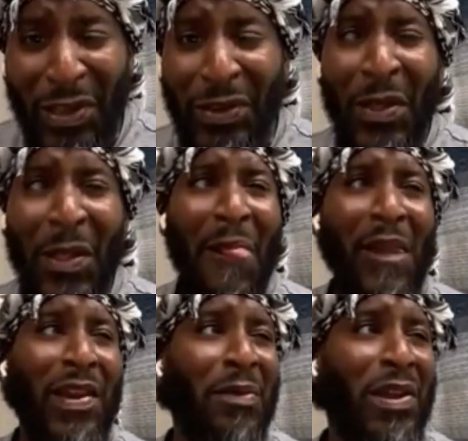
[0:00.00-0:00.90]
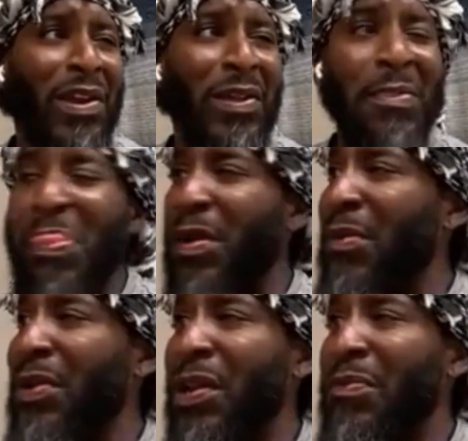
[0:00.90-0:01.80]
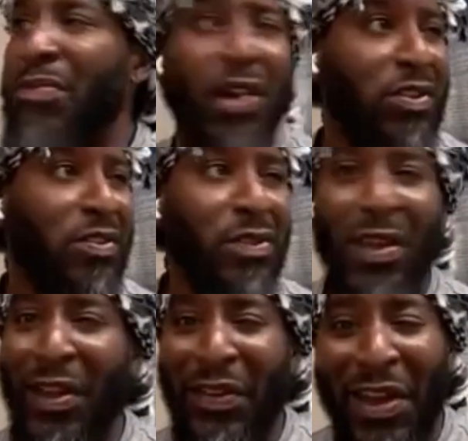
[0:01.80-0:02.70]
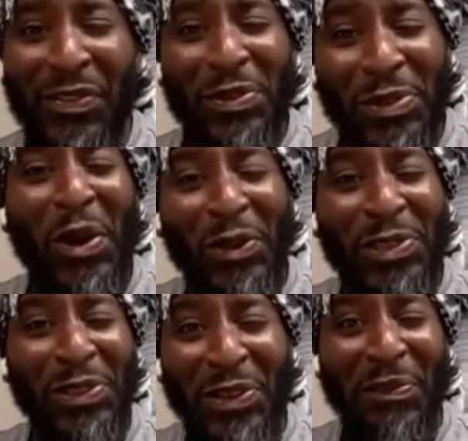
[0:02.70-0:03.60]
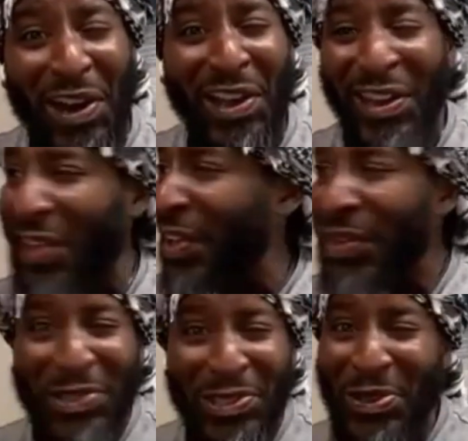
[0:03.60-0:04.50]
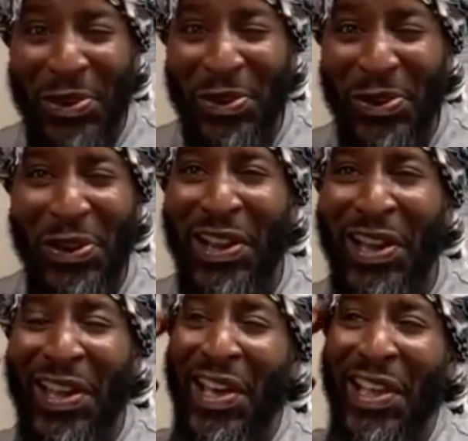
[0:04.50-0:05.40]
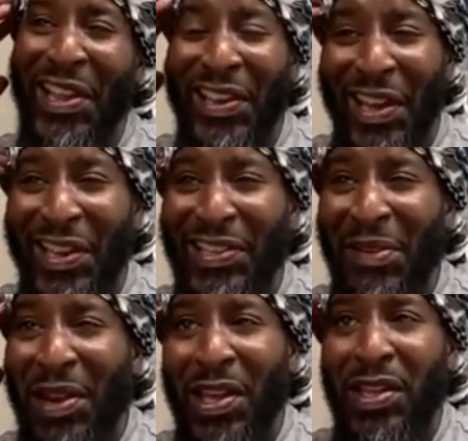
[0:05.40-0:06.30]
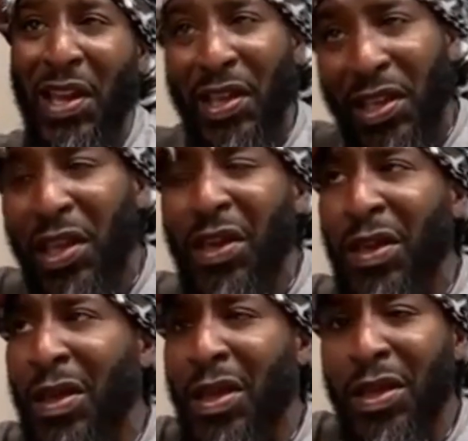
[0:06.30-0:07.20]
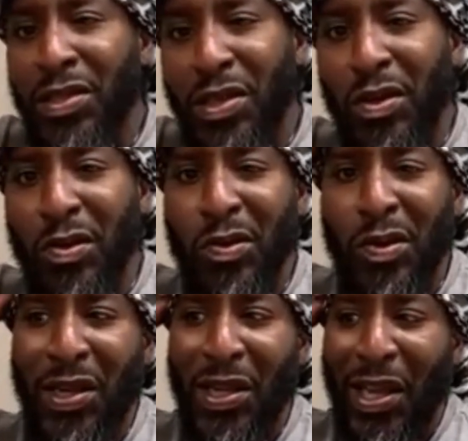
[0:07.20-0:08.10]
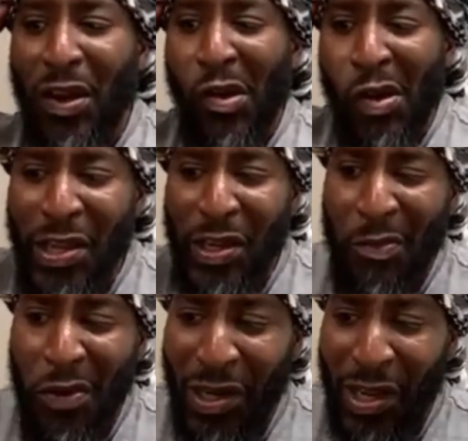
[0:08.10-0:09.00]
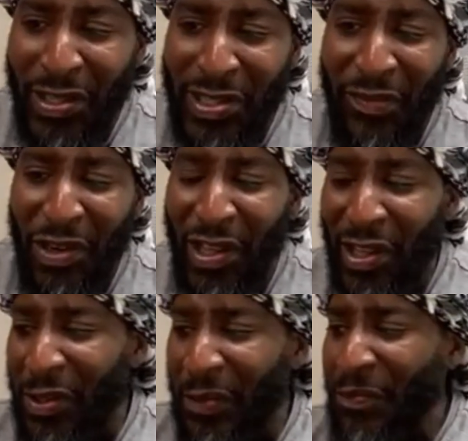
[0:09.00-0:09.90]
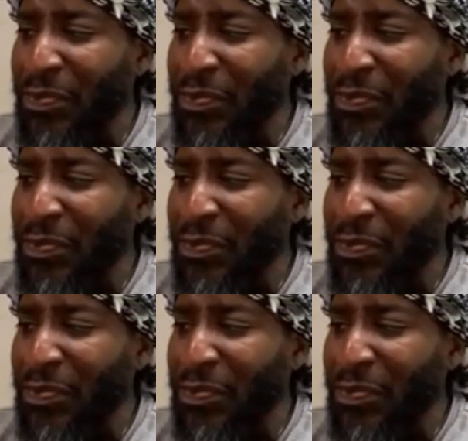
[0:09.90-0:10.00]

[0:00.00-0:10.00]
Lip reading: in, and I'm like, bro, you have you talked to Lamont? Like what's going on? Like, and I'm like, he like, yeah. And so and then like early in the morning, like 7 to